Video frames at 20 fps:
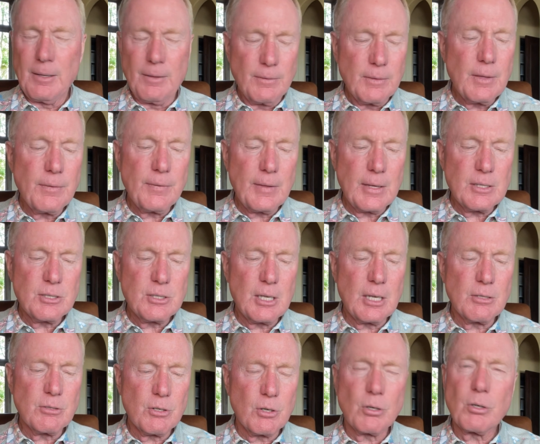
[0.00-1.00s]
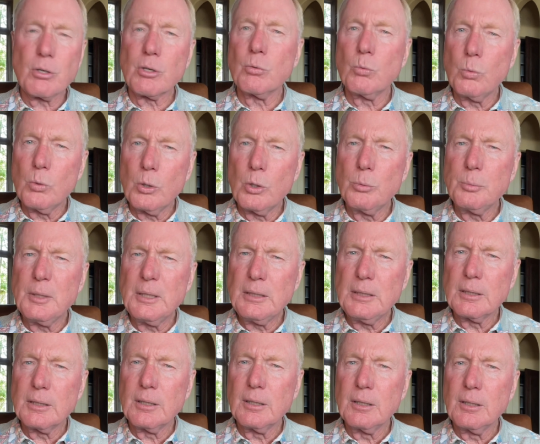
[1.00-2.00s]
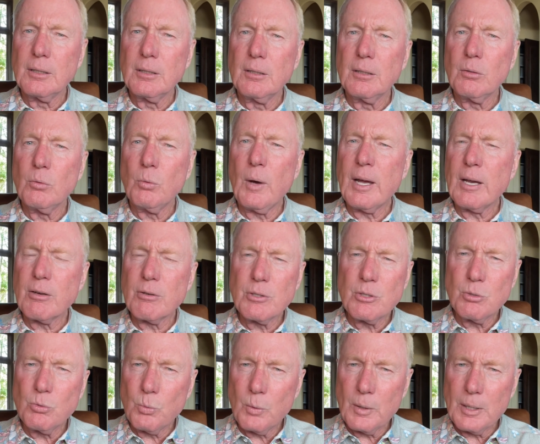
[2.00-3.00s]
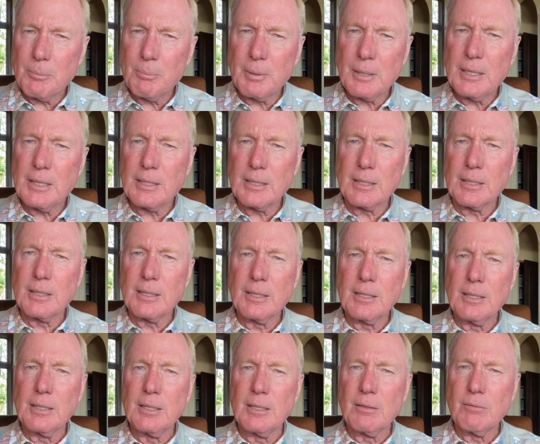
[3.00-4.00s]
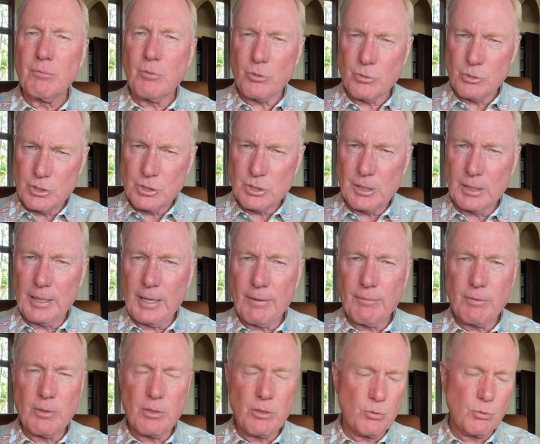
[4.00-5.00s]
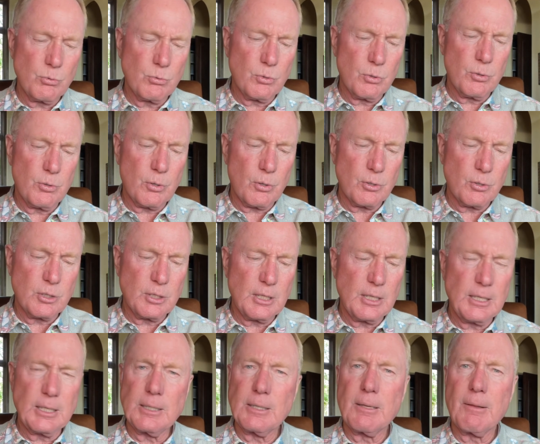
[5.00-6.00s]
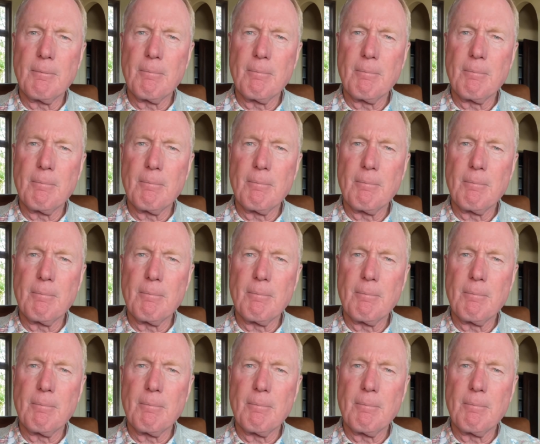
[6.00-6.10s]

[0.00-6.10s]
Then they said to her, "Woman, why are you weeping?" Verses 11 through 13.